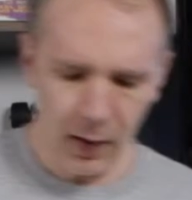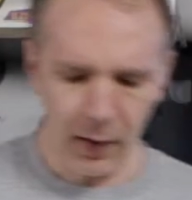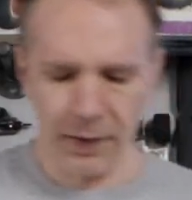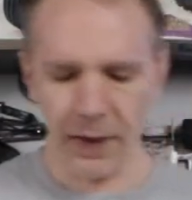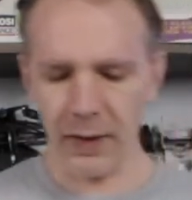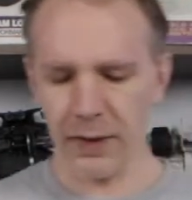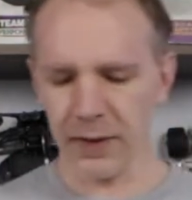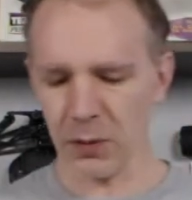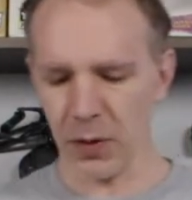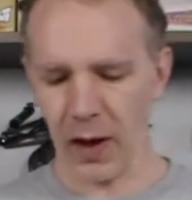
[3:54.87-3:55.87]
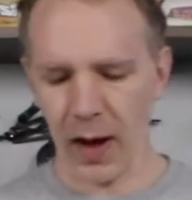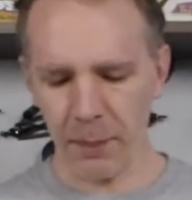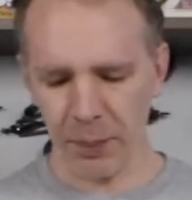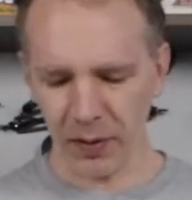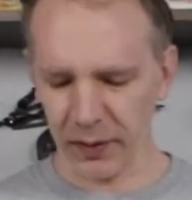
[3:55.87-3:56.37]
Then this one,
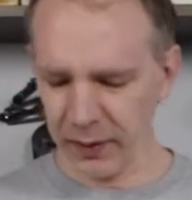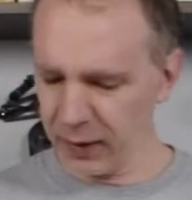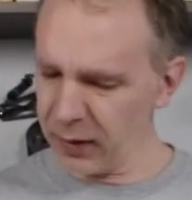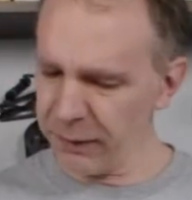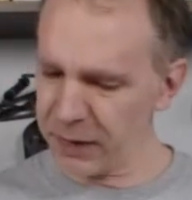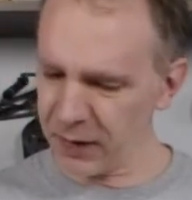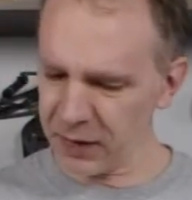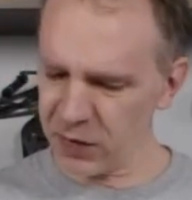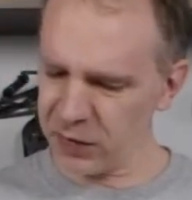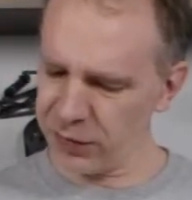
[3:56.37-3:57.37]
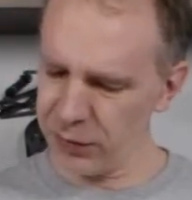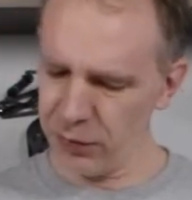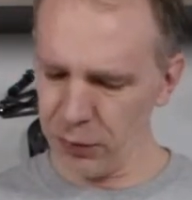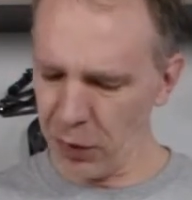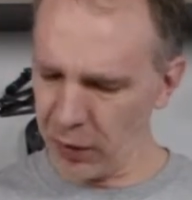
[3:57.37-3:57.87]
I believe, is a
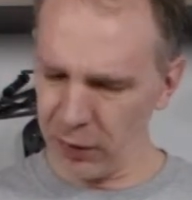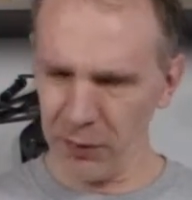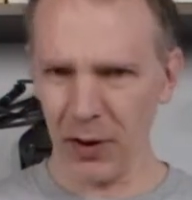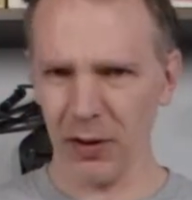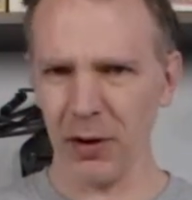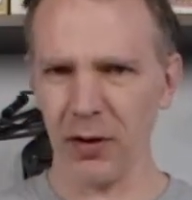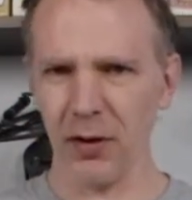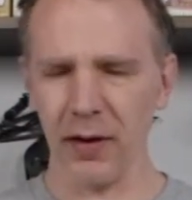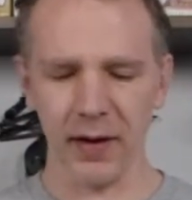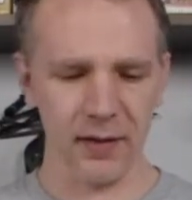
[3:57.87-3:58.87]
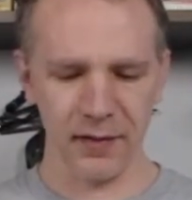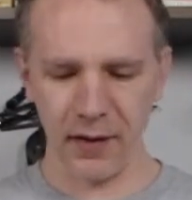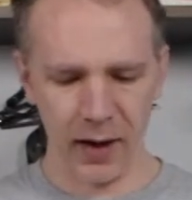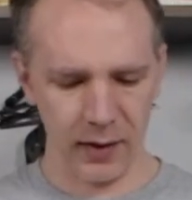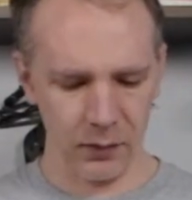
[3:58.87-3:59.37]
200 millimeter, is
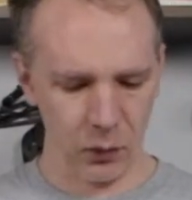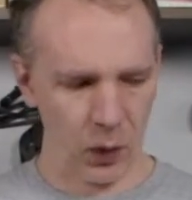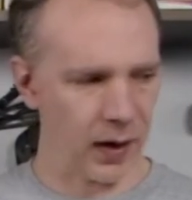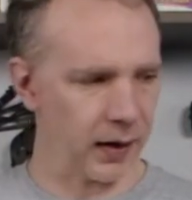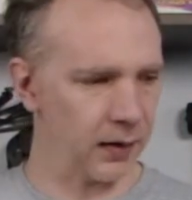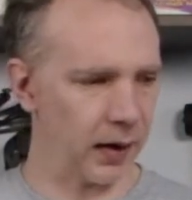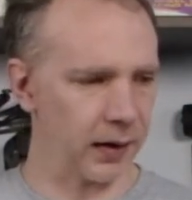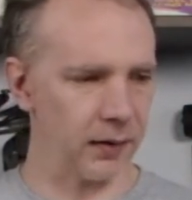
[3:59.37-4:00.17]
not wide like